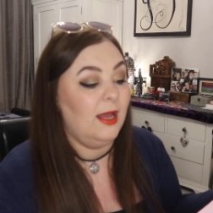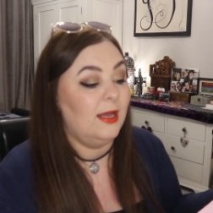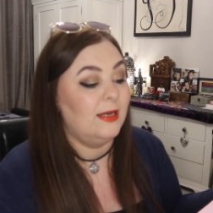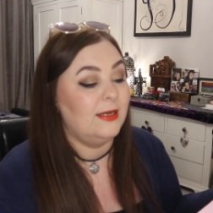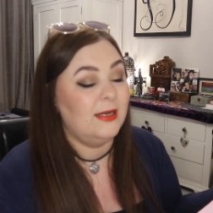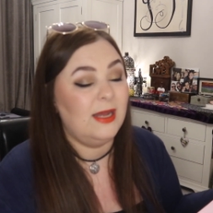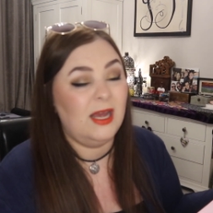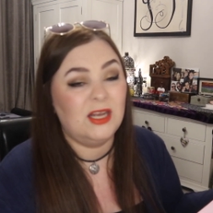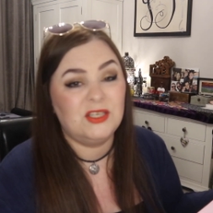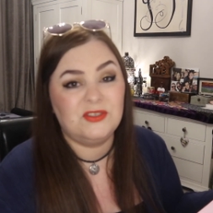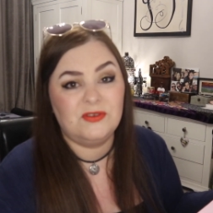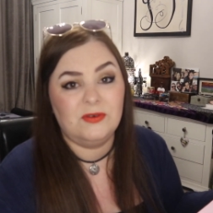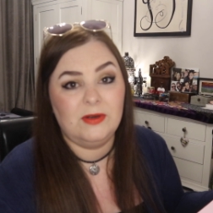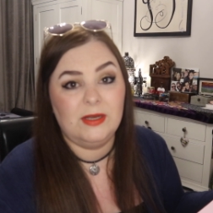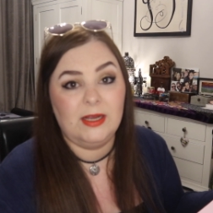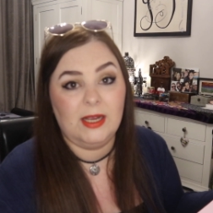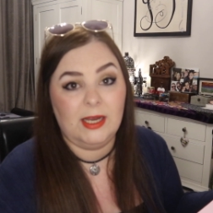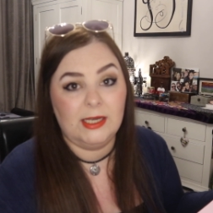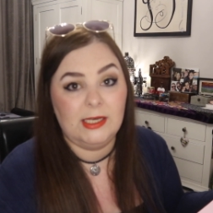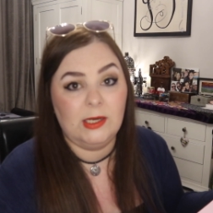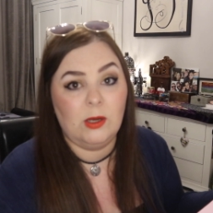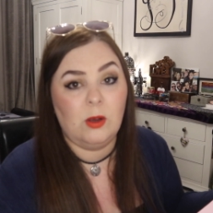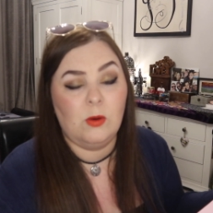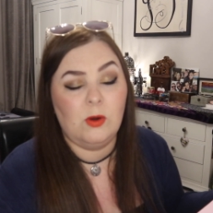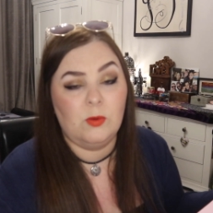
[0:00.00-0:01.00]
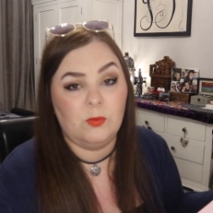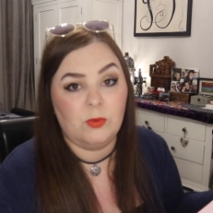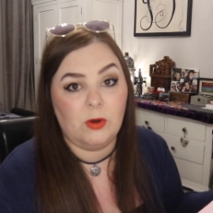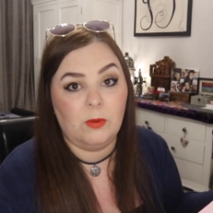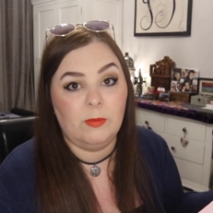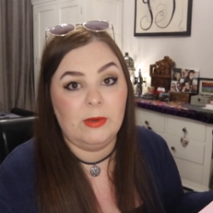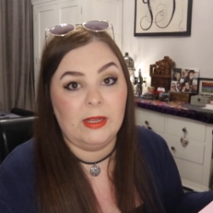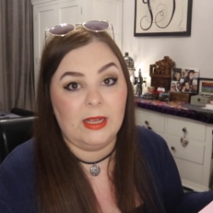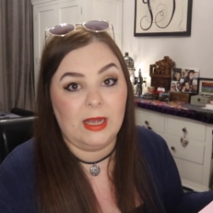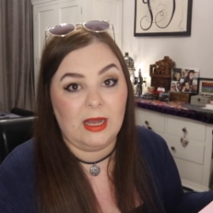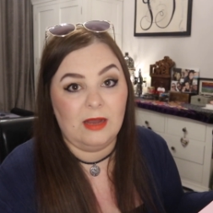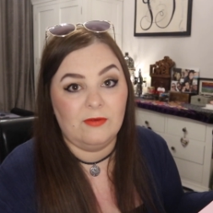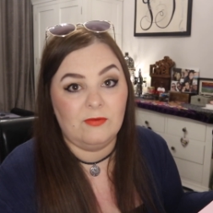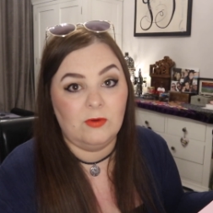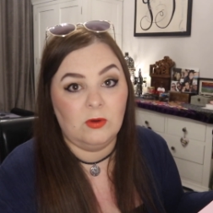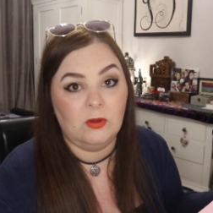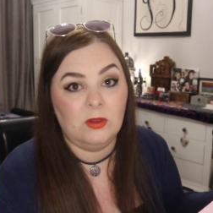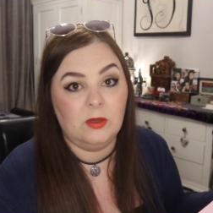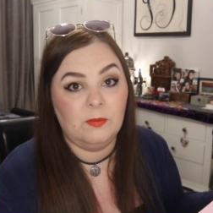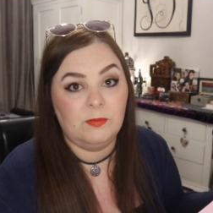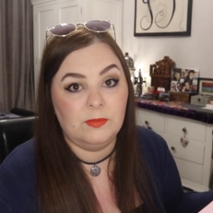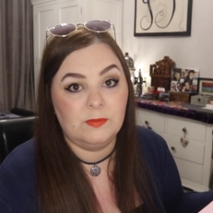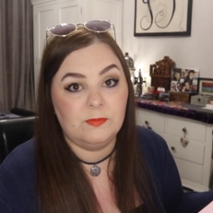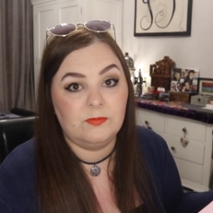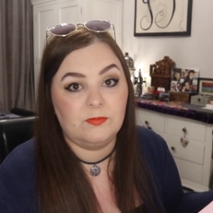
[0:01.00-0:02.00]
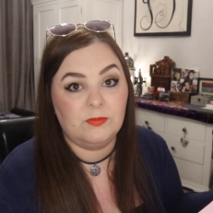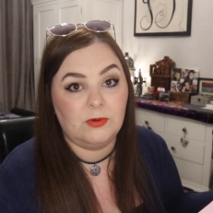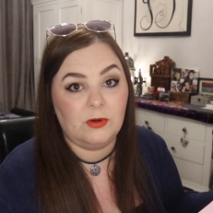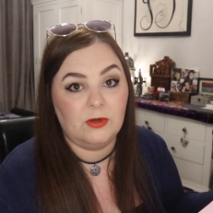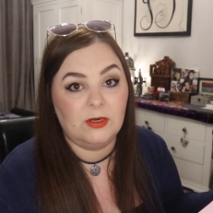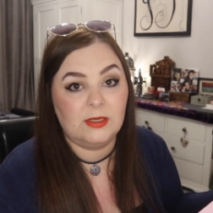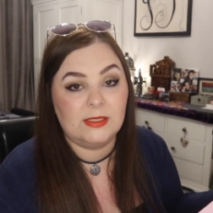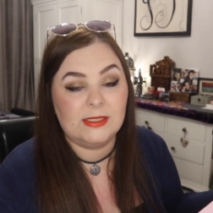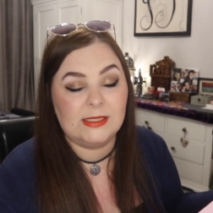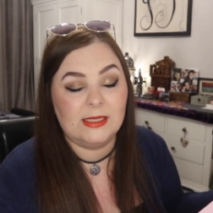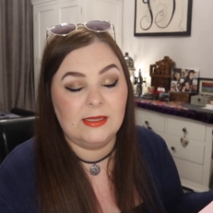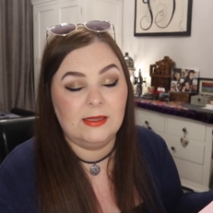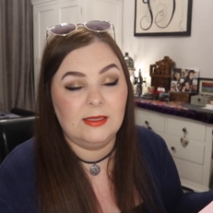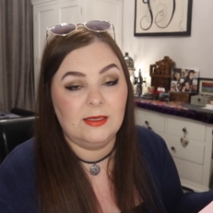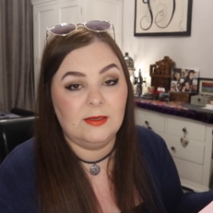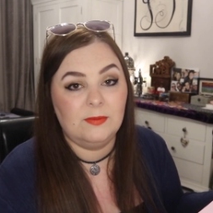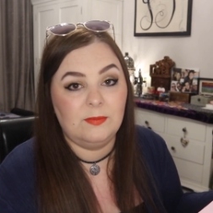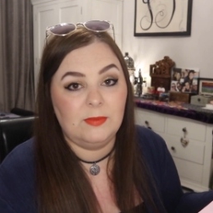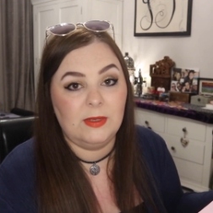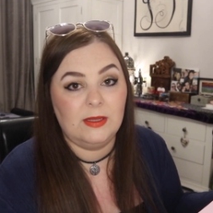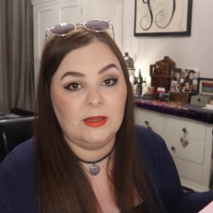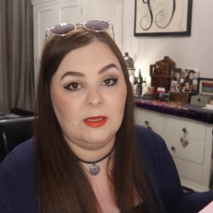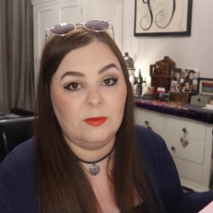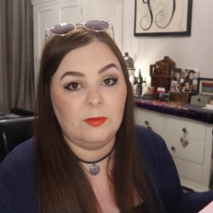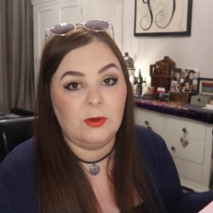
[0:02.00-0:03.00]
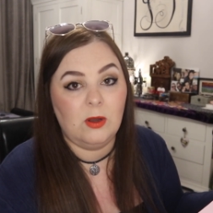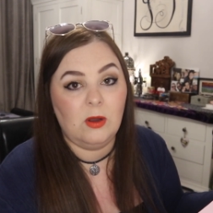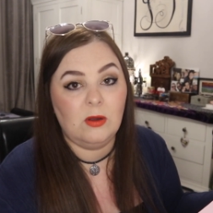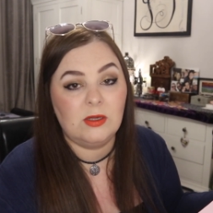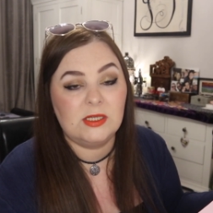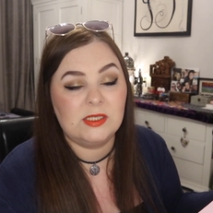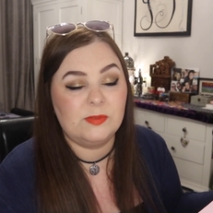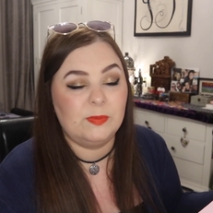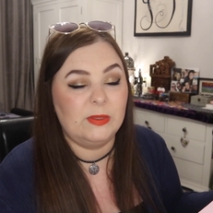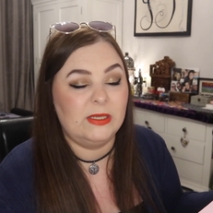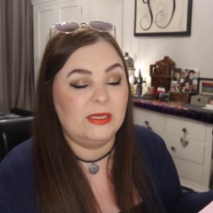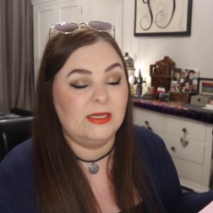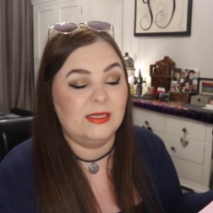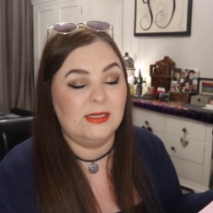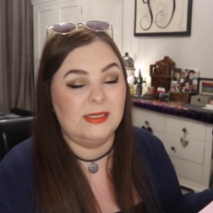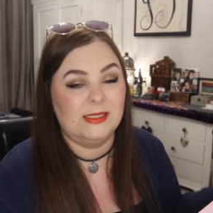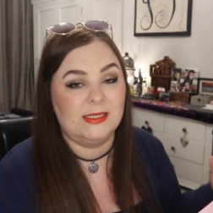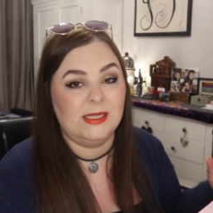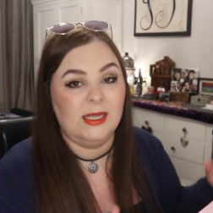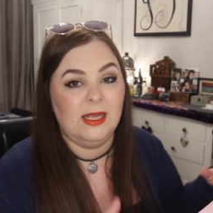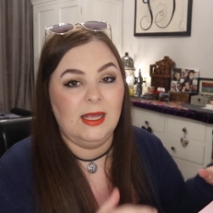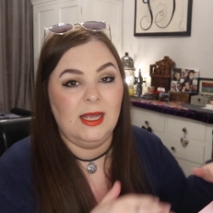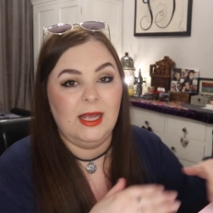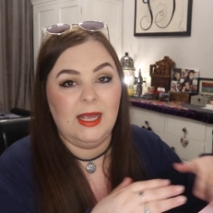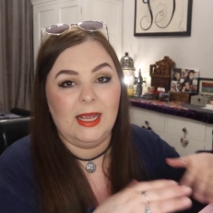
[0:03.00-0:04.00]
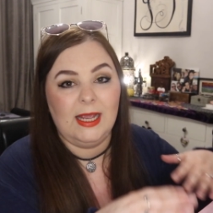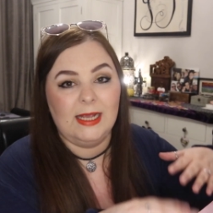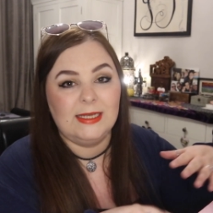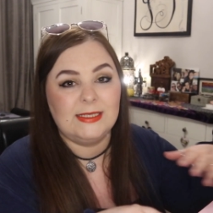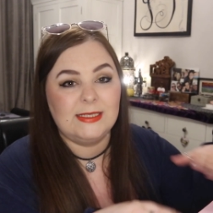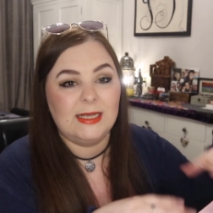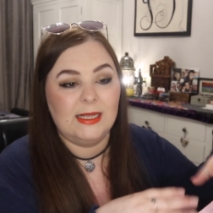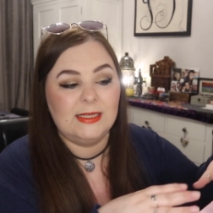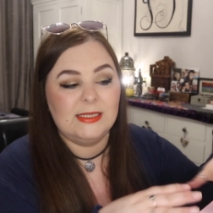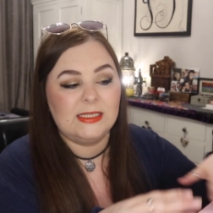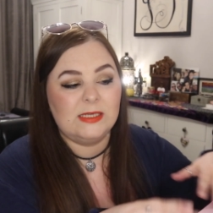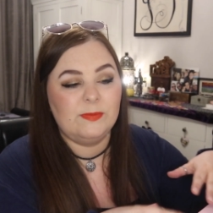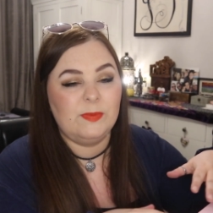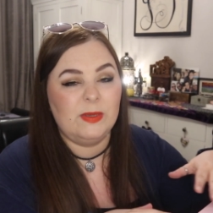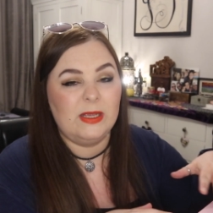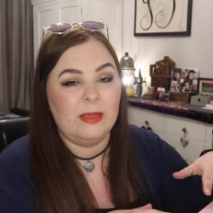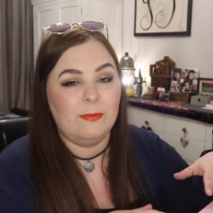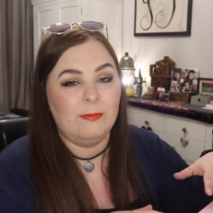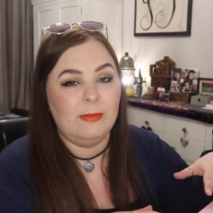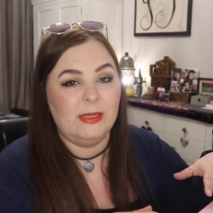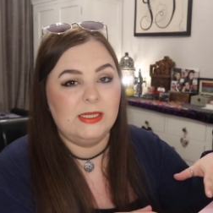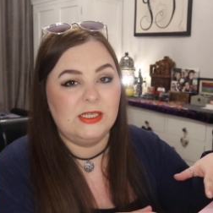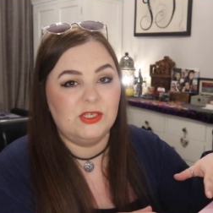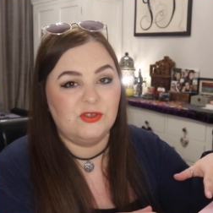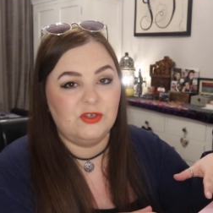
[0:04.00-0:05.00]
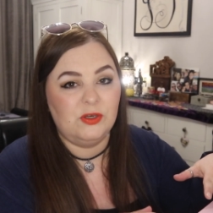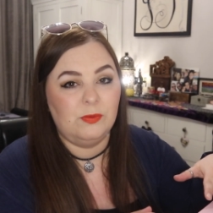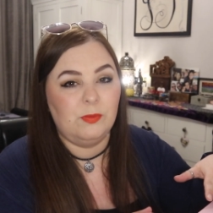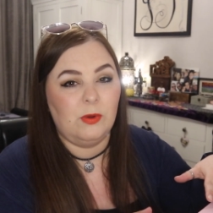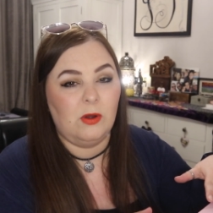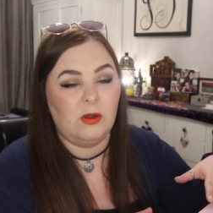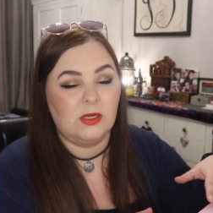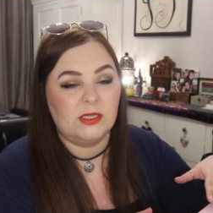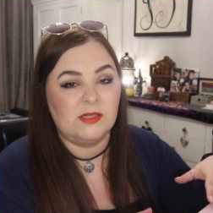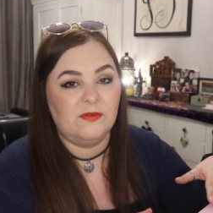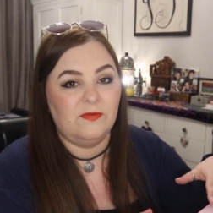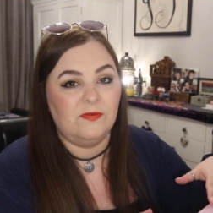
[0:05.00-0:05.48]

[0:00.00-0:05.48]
Naturally, I knew I would probably have all the products in the in the box because it tends to be a mystery box